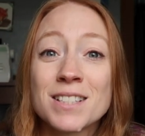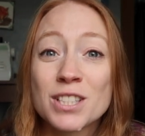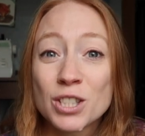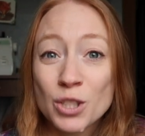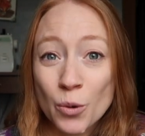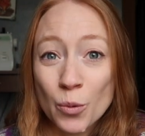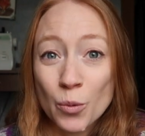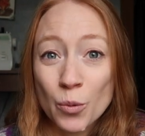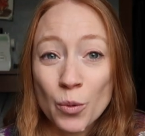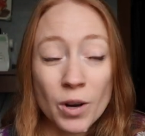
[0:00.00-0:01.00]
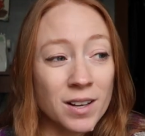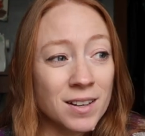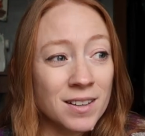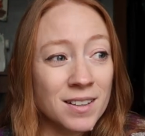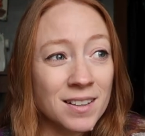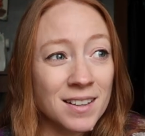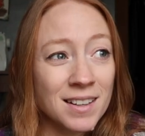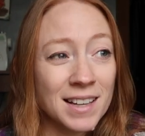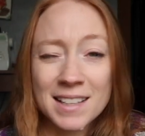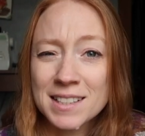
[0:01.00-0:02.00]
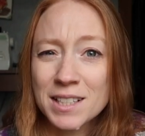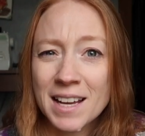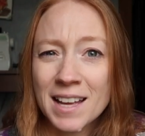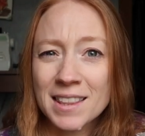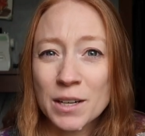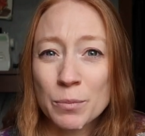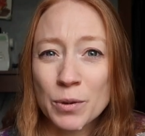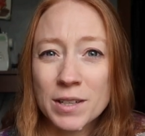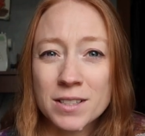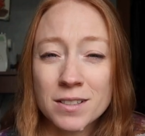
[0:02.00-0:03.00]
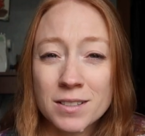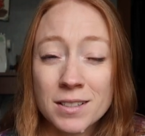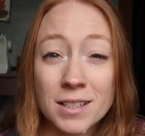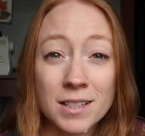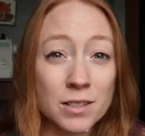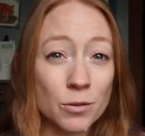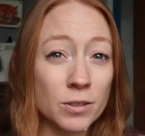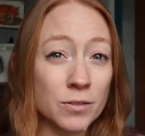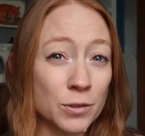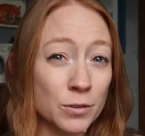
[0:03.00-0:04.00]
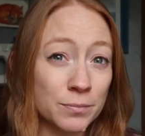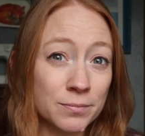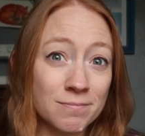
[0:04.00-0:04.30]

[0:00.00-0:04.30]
So, and it's a cat that I'm pretty sure is eating squirrel's food.